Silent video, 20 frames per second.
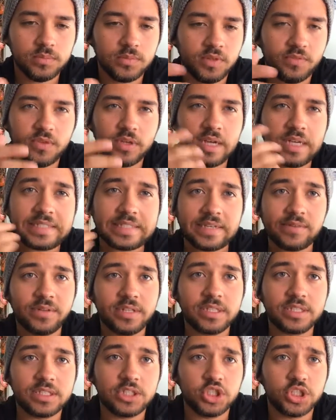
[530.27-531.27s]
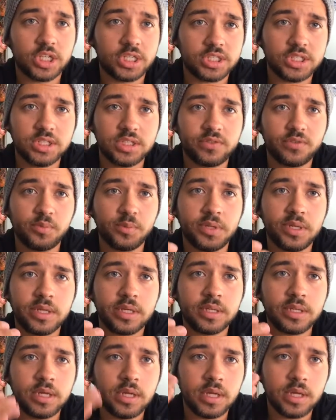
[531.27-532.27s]
if you guys have any suggestions for me,
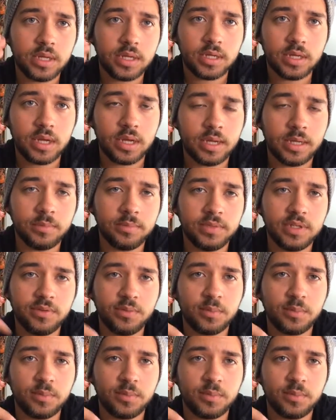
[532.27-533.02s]
leave